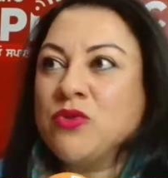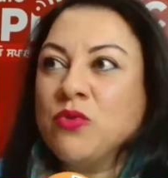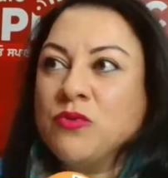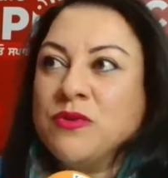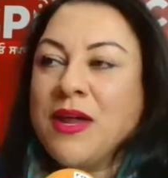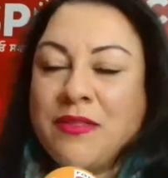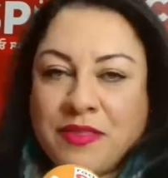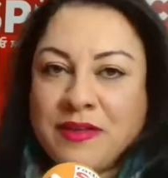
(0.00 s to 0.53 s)
sure
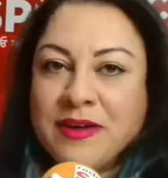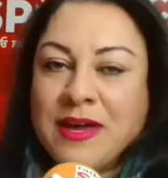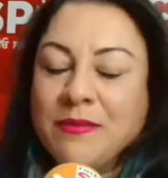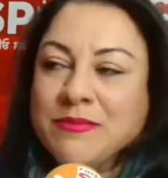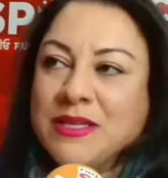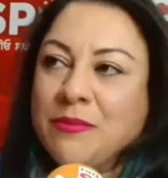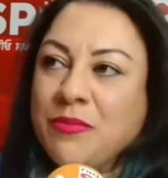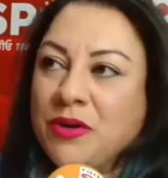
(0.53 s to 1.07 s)
nothing
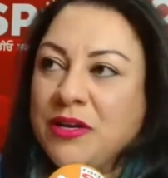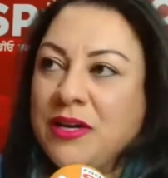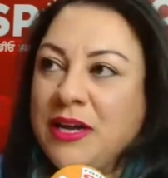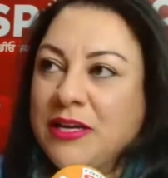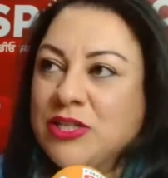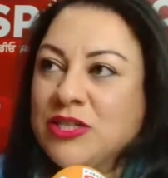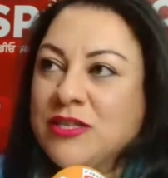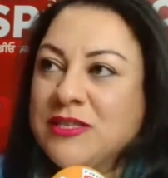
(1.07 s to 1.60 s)
comes up on
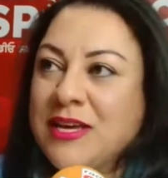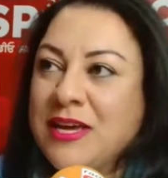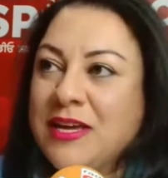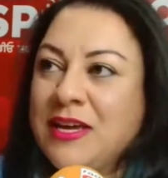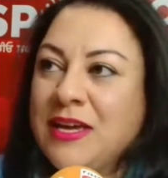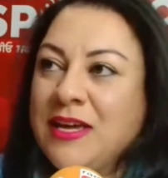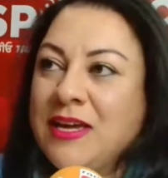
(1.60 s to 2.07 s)
election day.